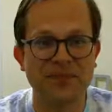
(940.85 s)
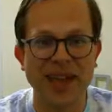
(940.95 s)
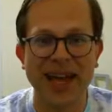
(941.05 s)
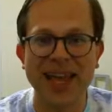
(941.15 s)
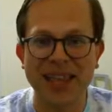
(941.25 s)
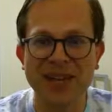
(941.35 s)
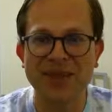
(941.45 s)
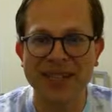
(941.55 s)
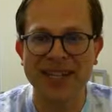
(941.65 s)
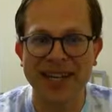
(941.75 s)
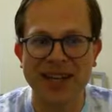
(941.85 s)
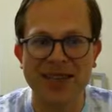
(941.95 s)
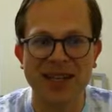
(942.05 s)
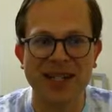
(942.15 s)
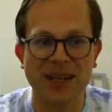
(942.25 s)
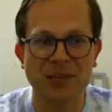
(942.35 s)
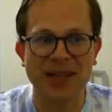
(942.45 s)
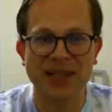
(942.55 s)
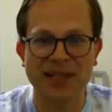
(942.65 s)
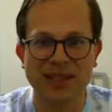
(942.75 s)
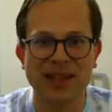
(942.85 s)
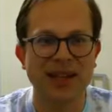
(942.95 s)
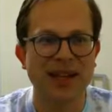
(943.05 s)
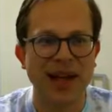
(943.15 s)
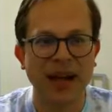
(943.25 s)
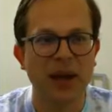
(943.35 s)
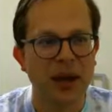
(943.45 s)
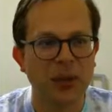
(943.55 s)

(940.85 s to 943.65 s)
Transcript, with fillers: High-end level ticket, I think, is the best I,